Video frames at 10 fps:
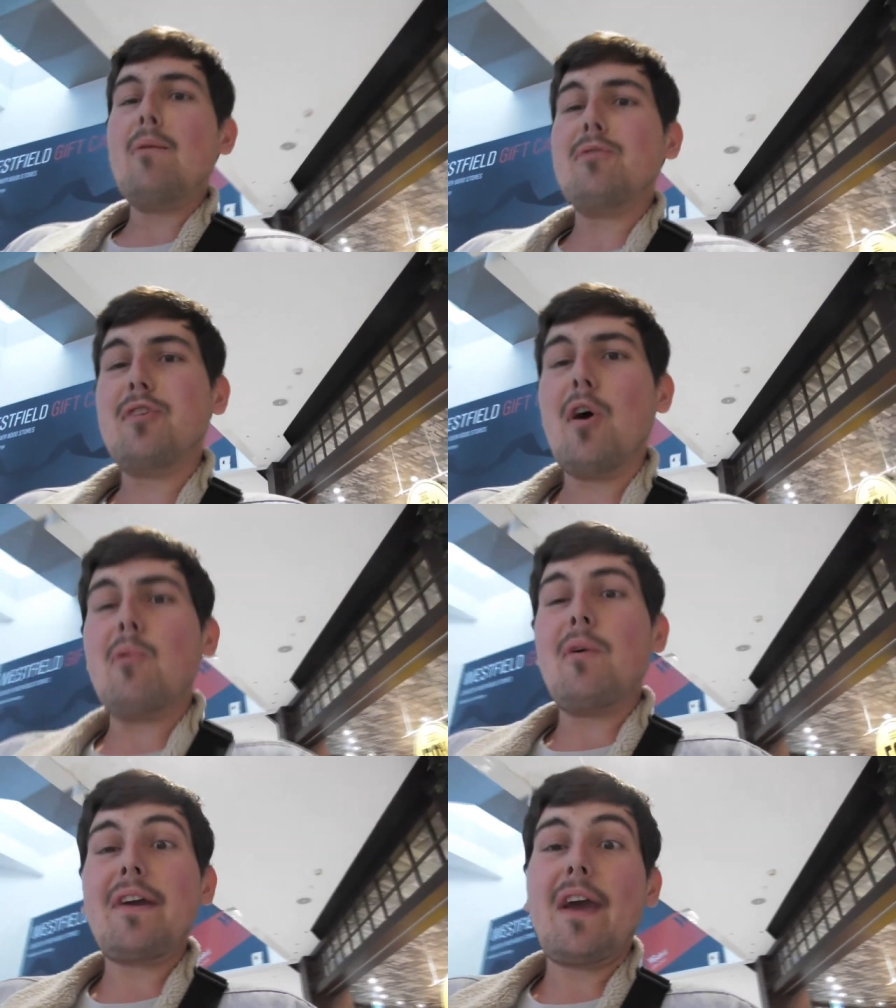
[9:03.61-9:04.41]

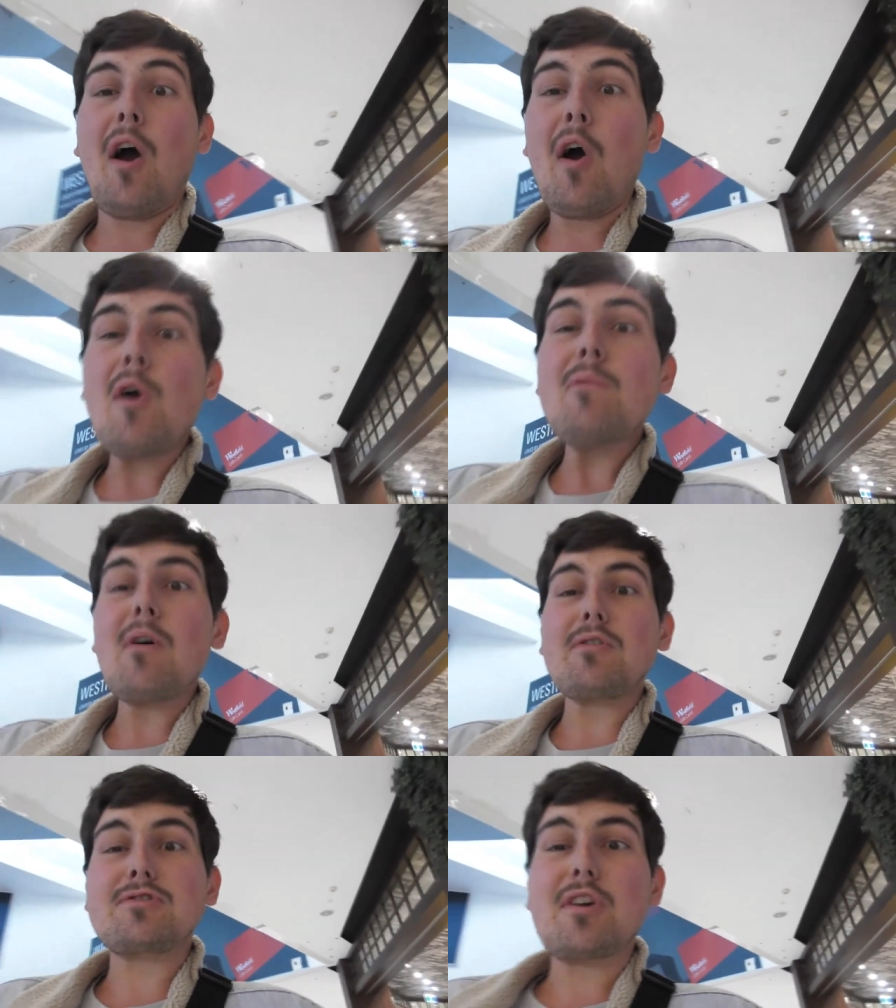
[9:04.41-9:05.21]
So when I get home,
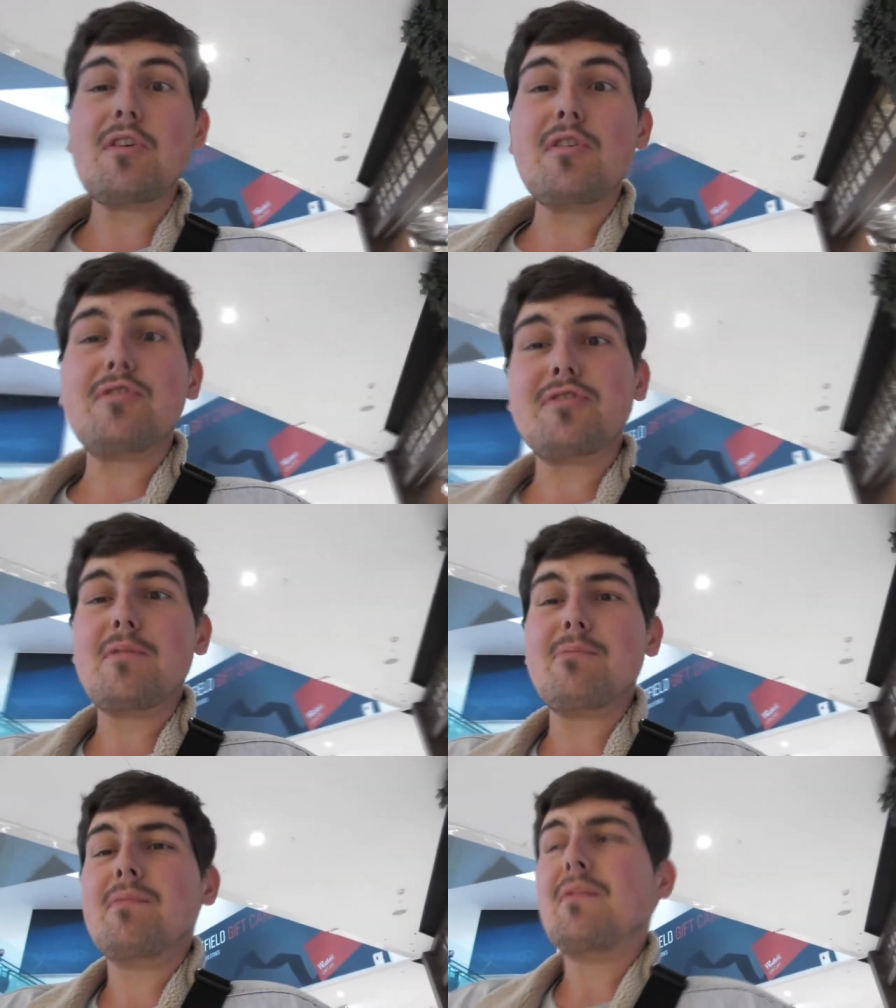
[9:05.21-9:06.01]
I'll show you
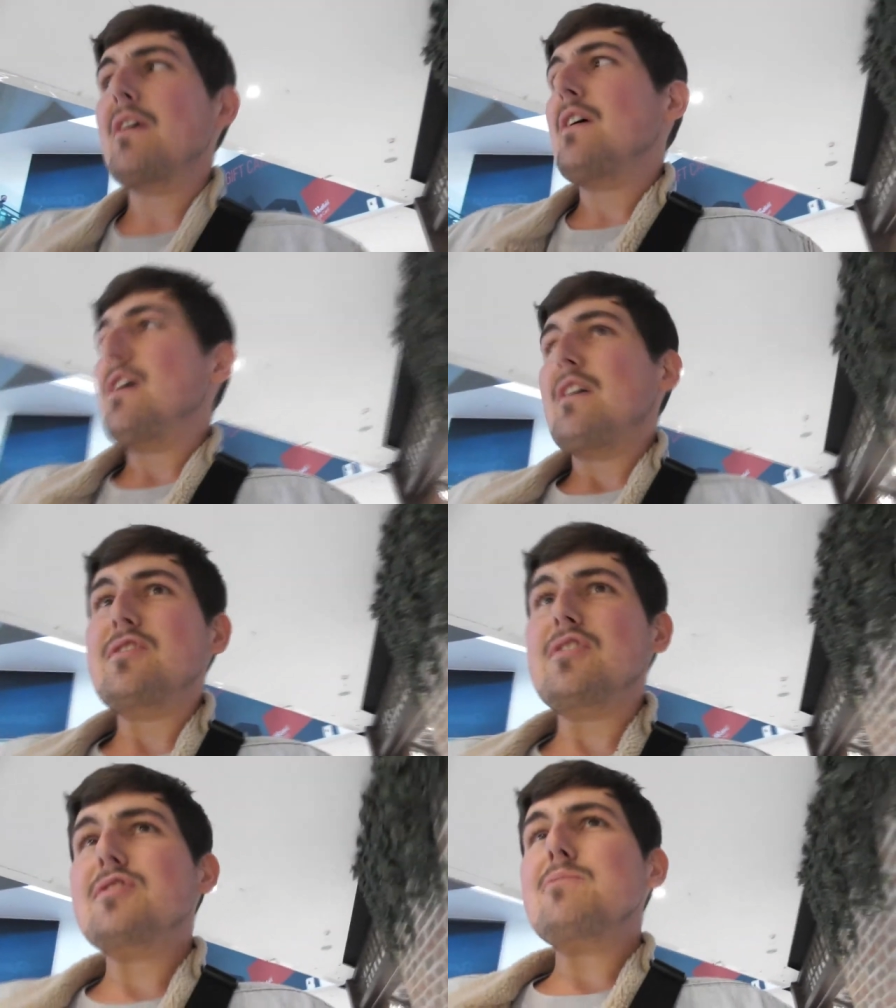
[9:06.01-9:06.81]
some
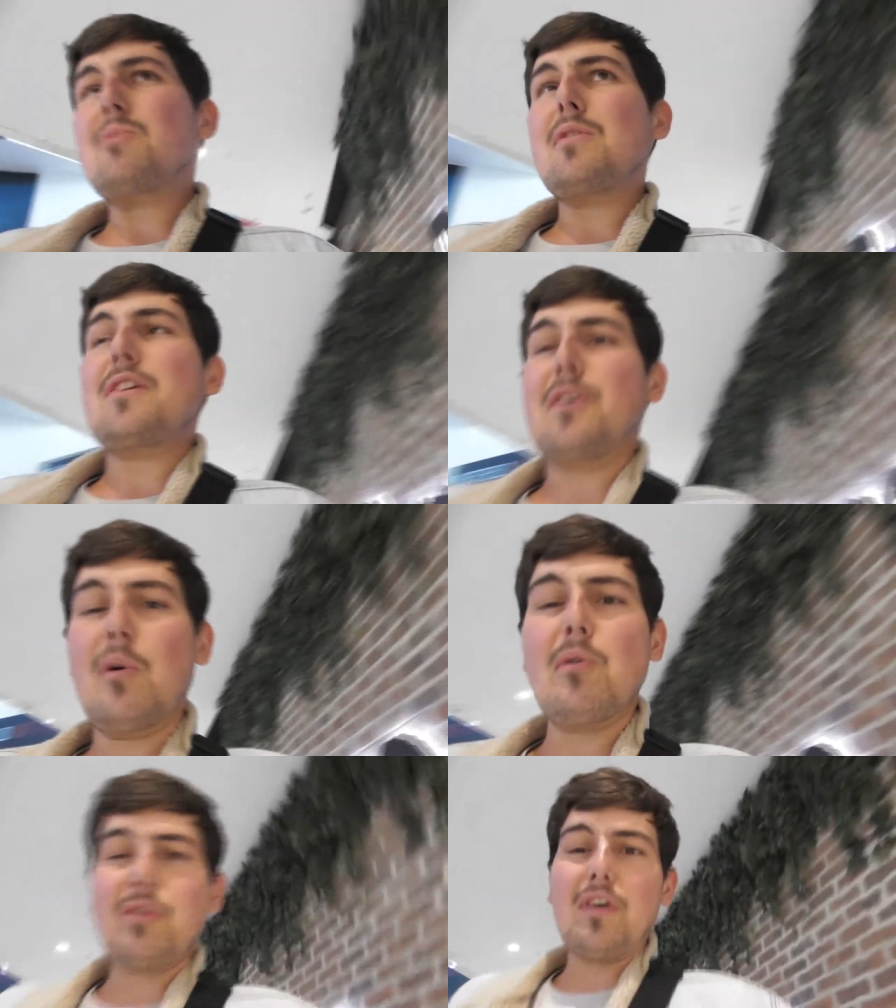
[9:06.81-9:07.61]
really
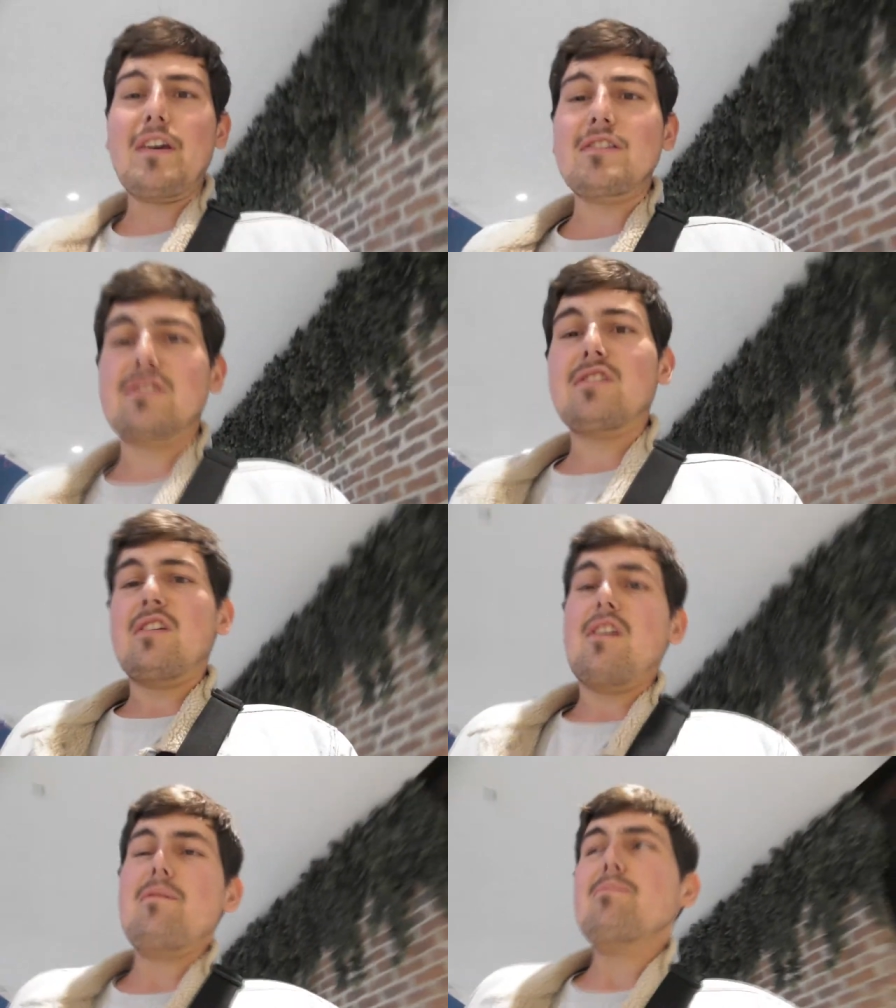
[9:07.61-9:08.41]
cool
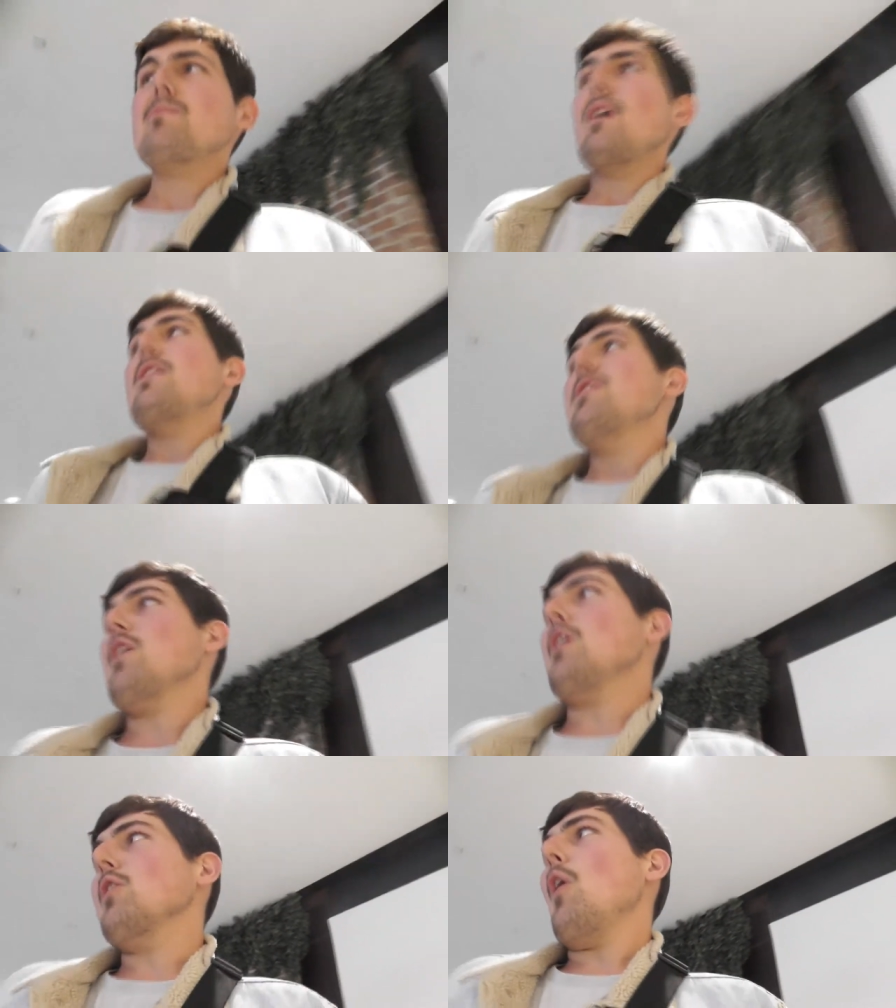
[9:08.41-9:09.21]
things
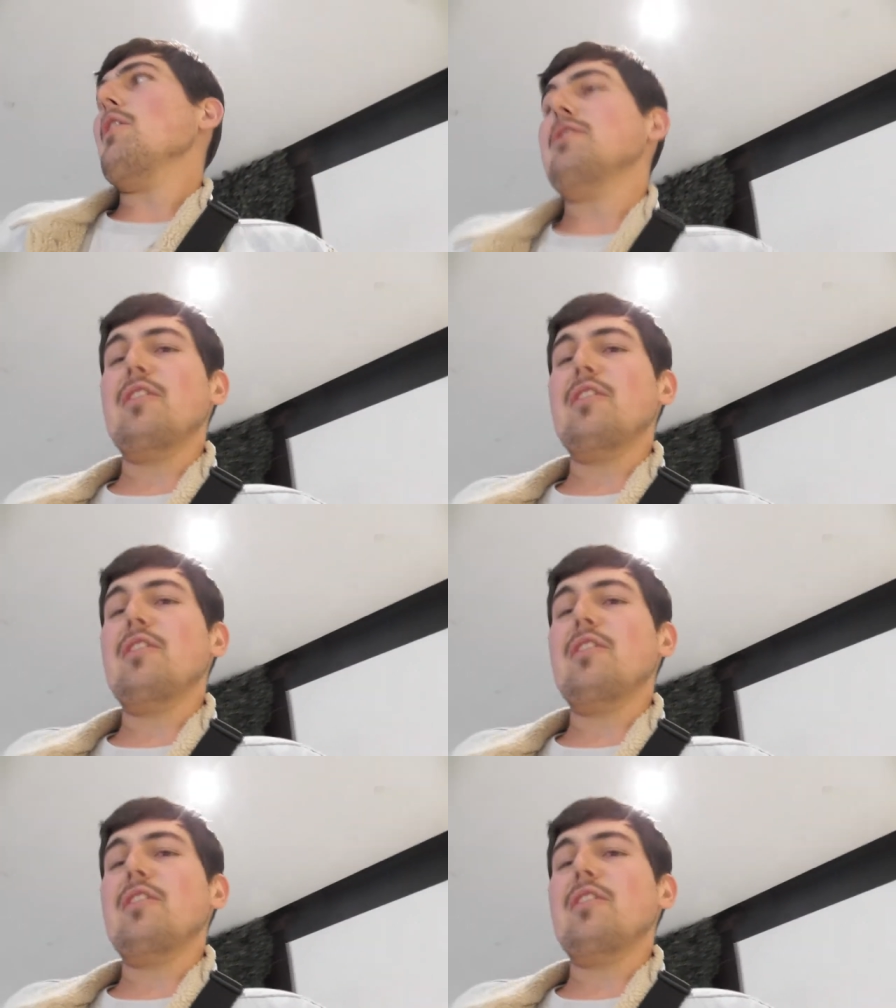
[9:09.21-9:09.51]
that I got.